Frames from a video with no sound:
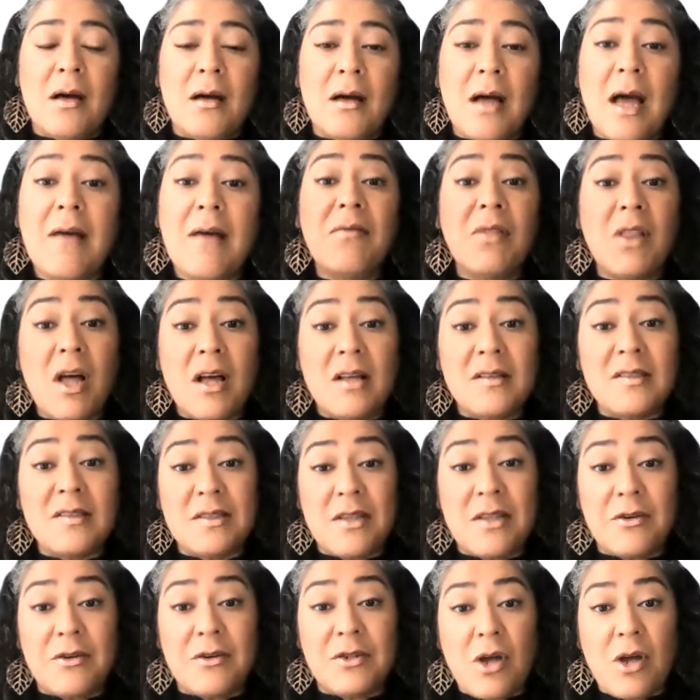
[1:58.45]
have lost
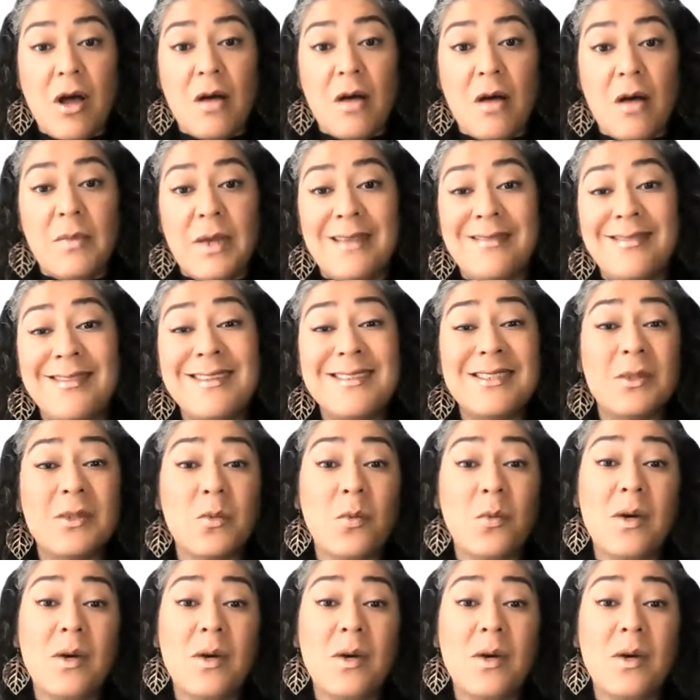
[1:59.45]
their job, and this